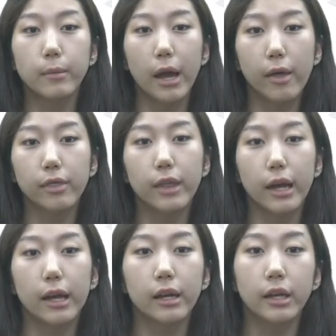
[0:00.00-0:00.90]
And
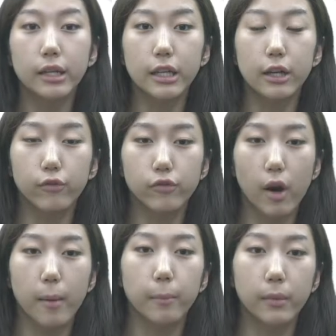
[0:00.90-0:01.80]
then
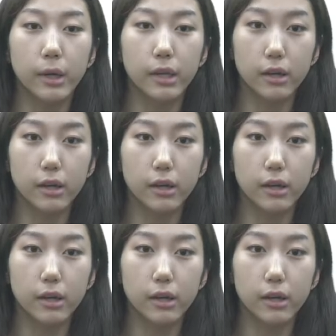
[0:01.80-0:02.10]
from